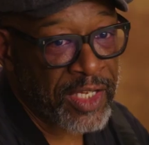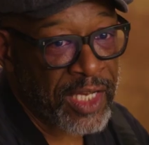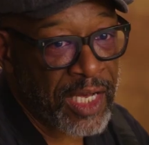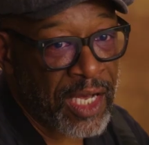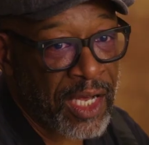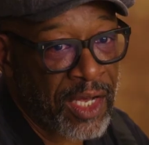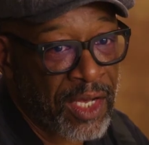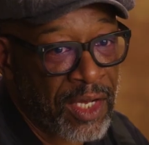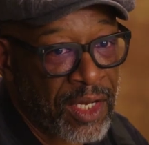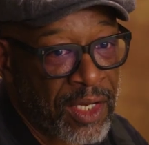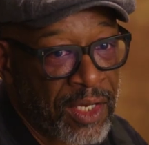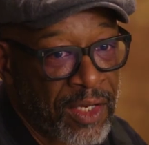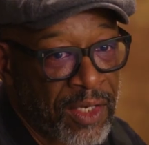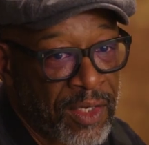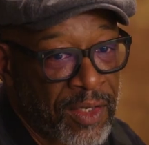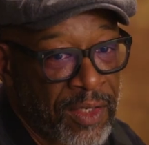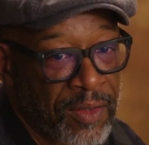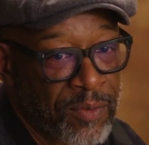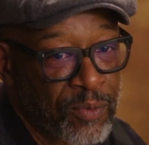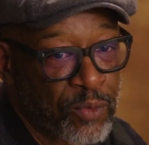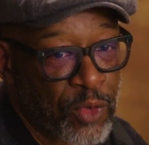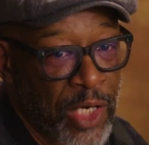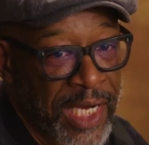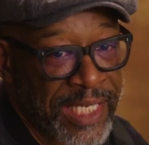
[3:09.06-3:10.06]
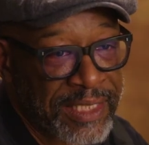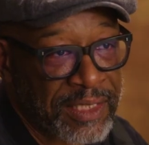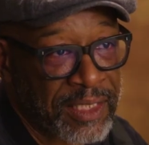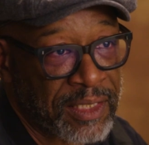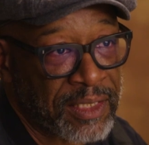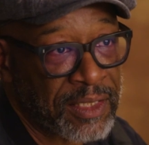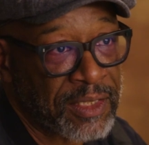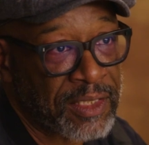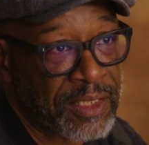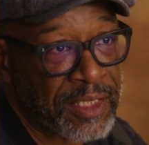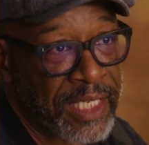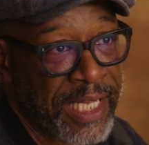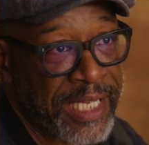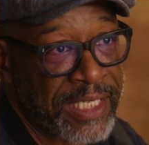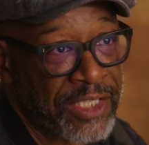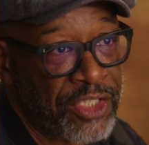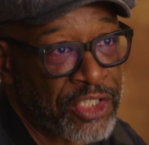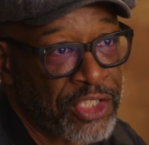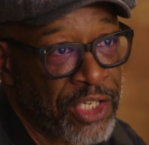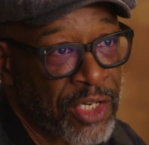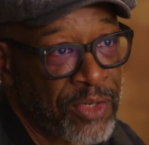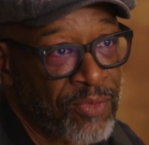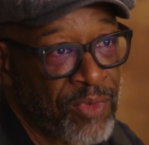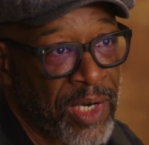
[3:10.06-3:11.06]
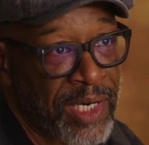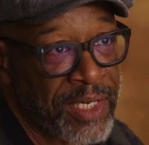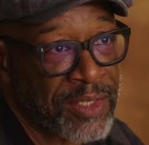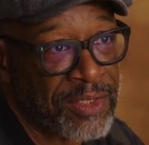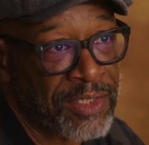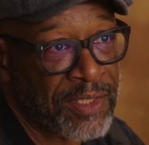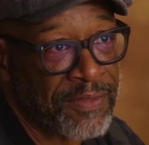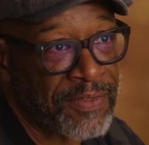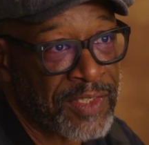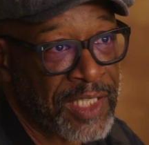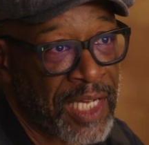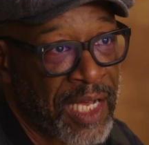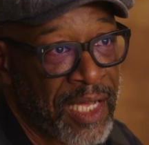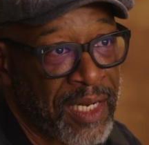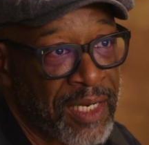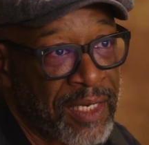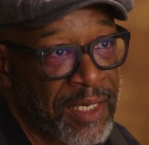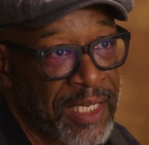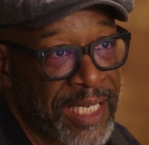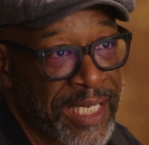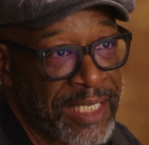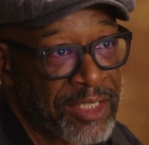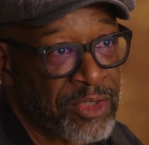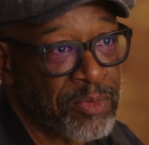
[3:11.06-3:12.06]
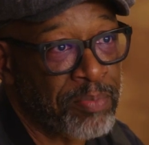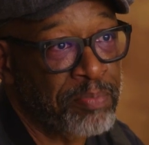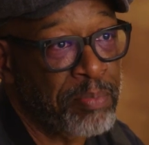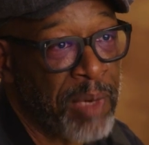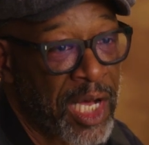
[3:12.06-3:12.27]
that our writers and showrunners have done is